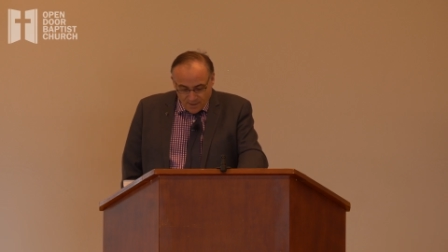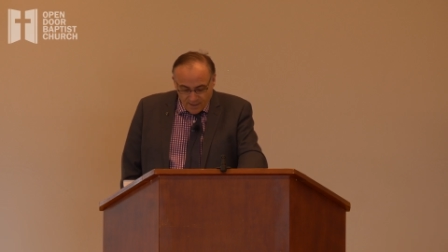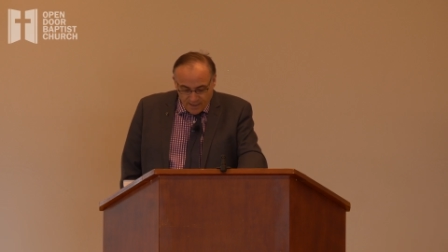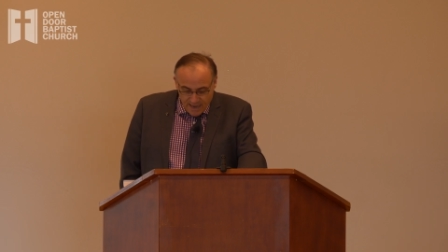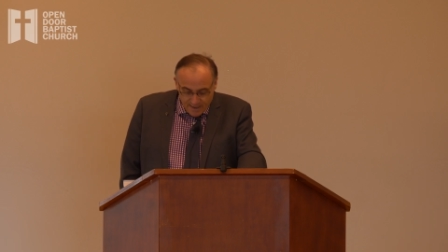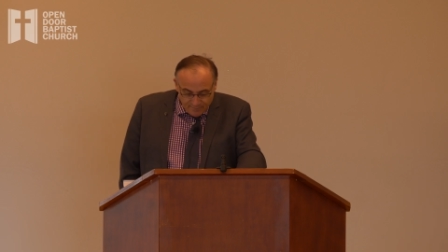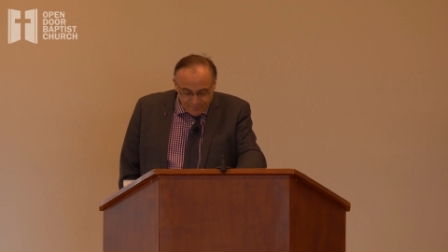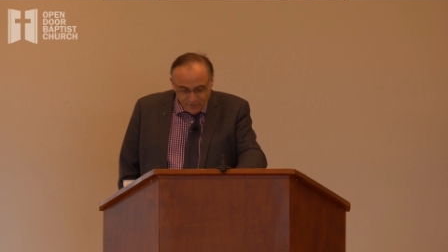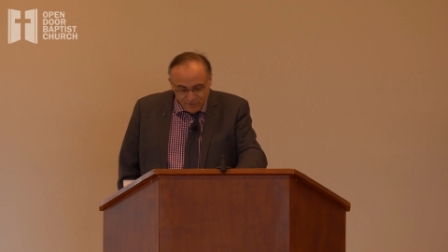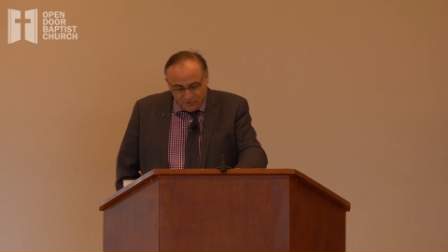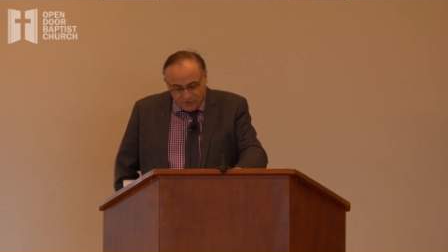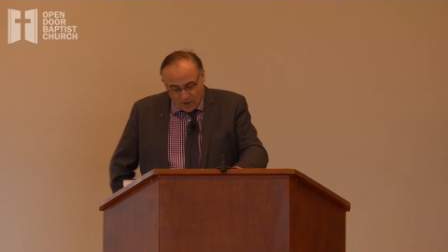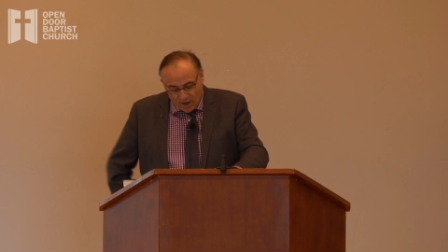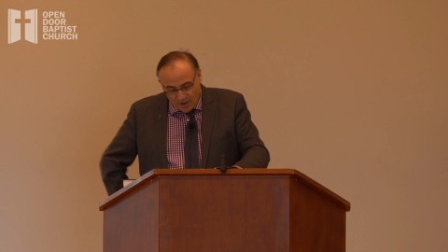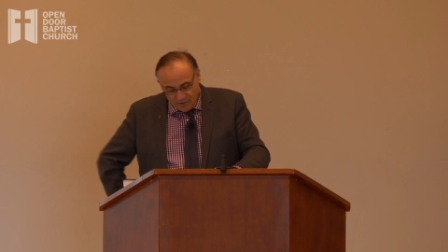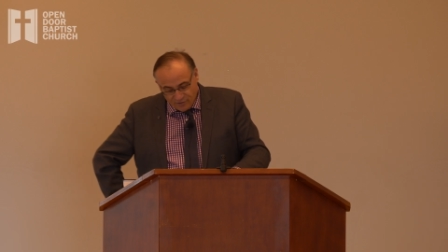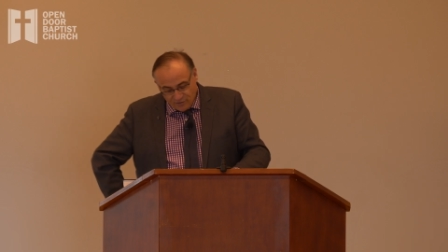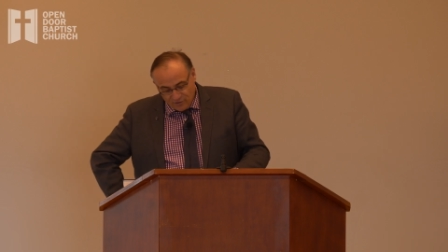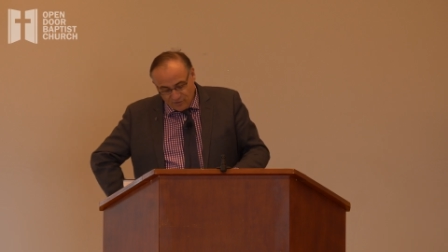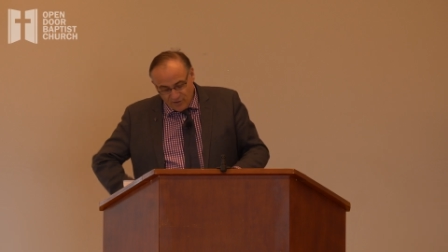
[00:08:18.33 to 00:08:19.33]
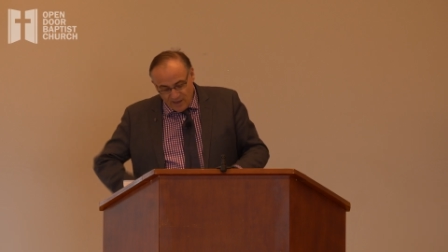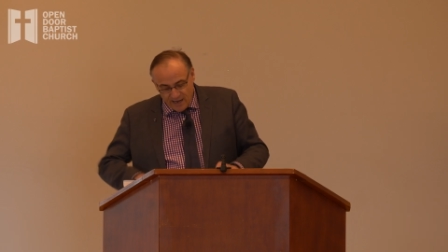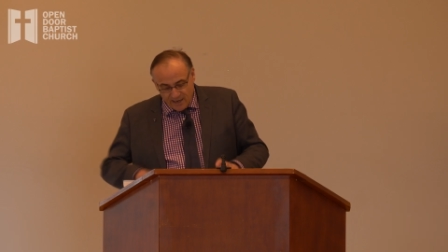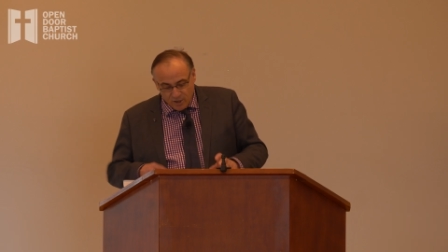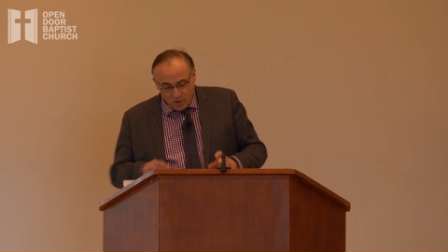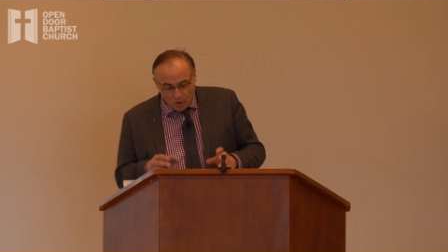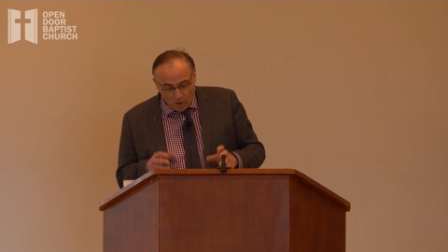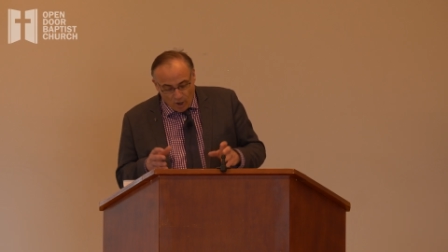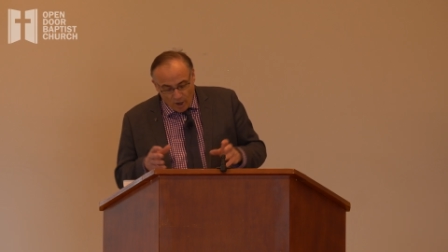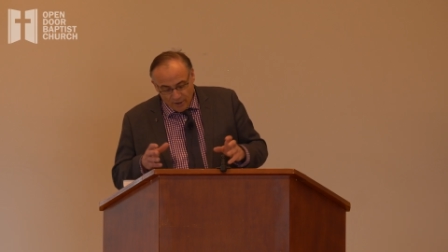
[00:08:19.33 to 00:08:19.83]
it emphasizes
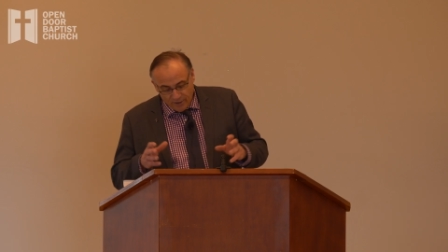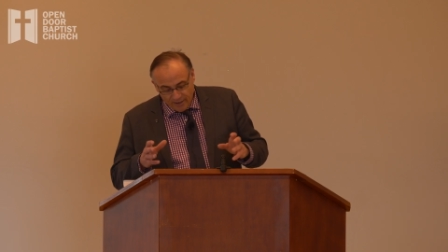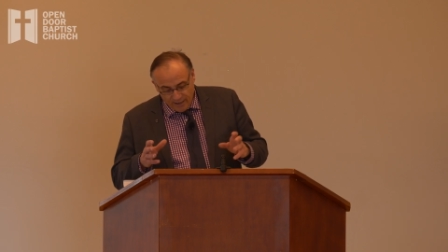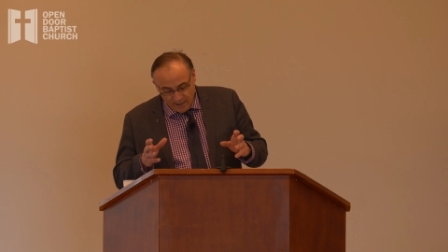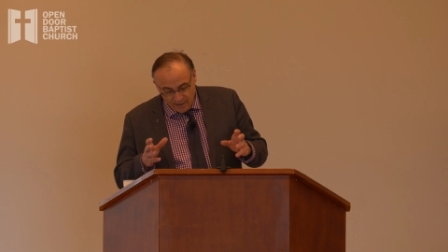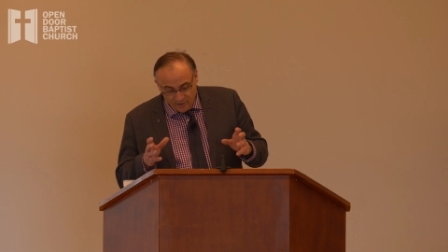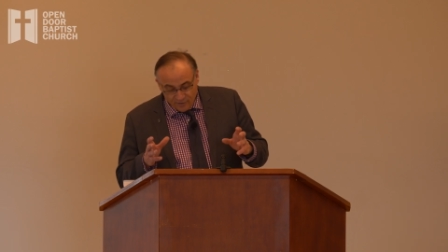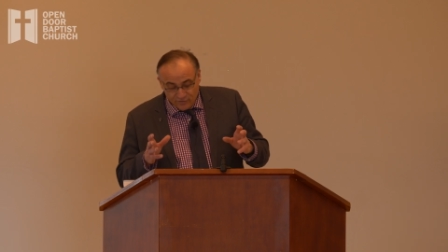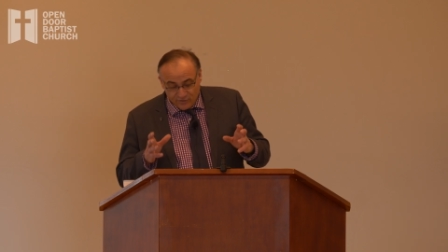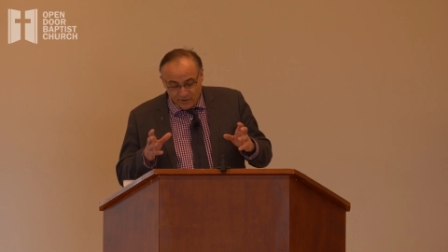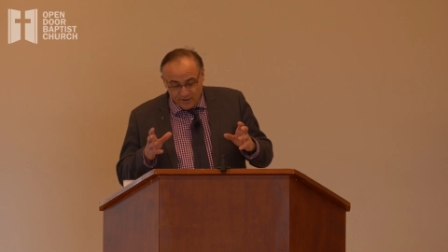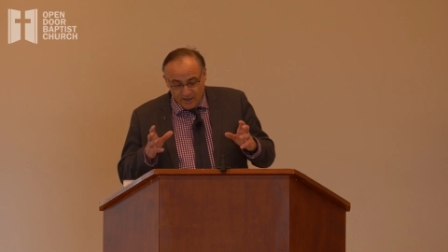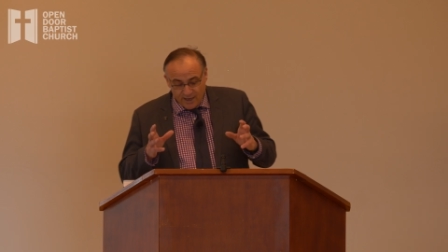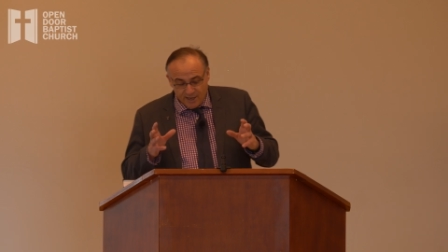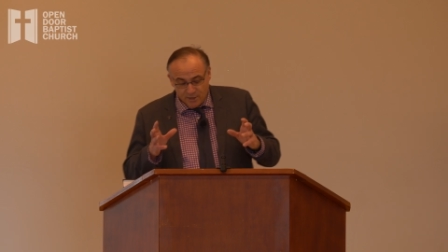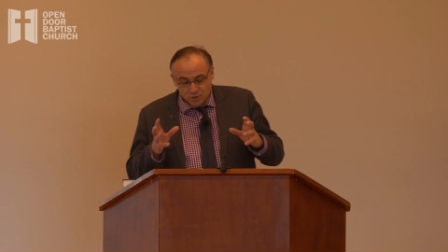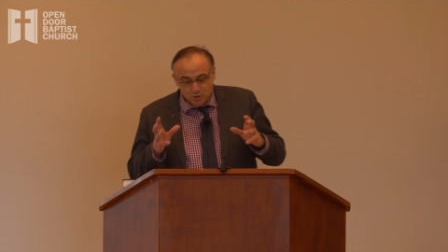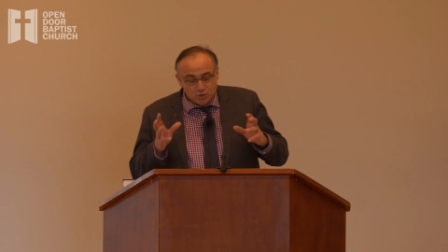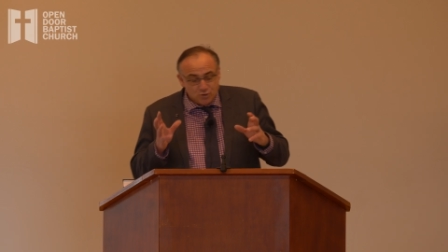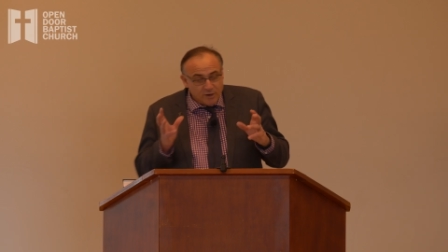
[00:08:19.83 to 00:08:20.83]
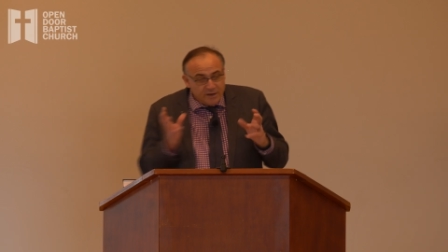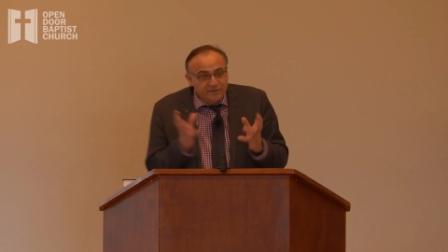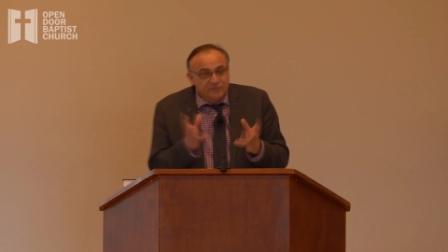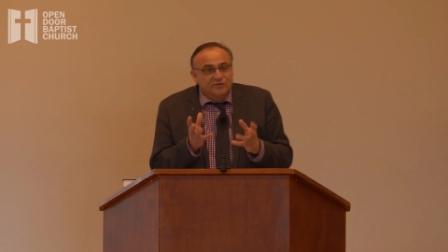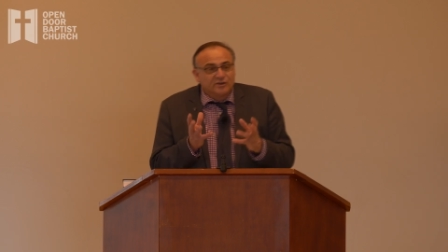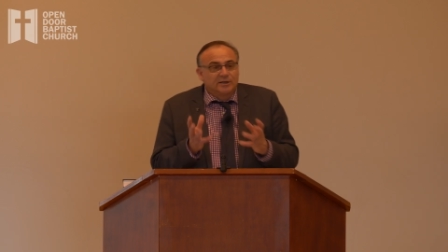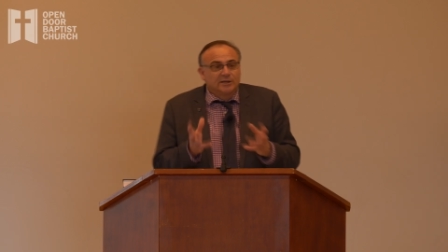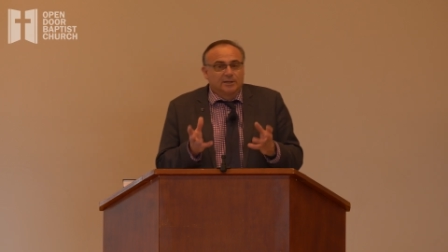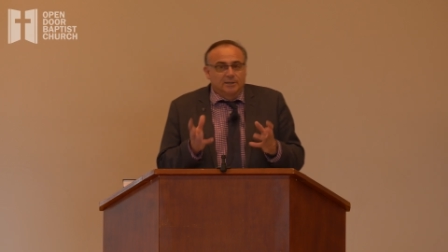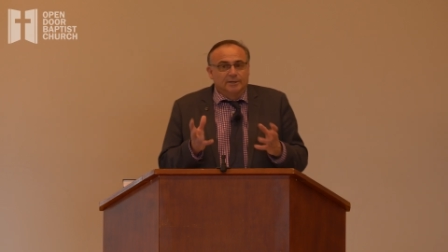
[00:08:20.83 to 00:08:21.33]
that God is
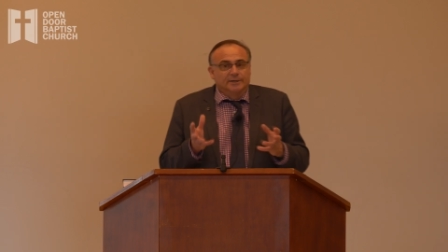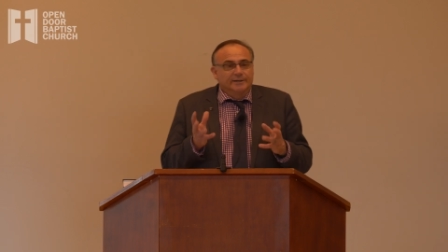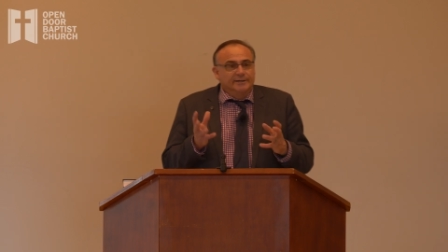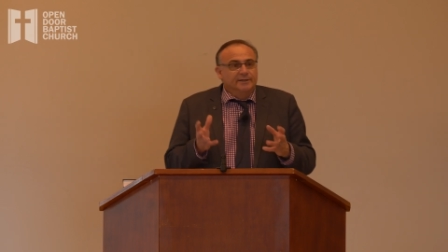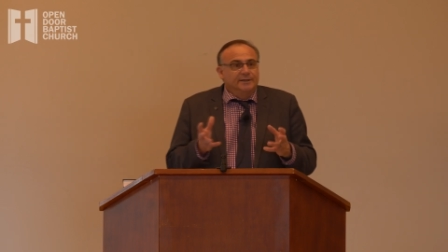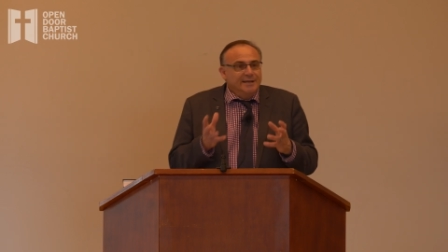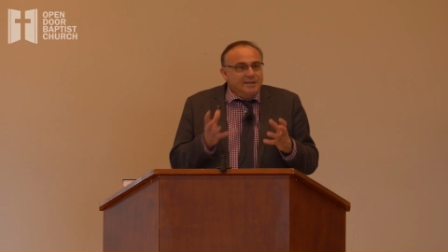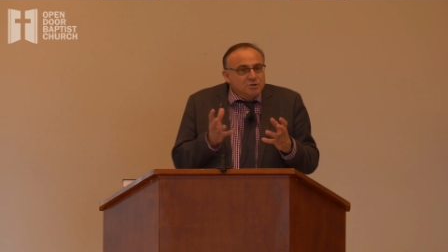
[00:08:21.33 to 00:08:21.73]
intrinsically,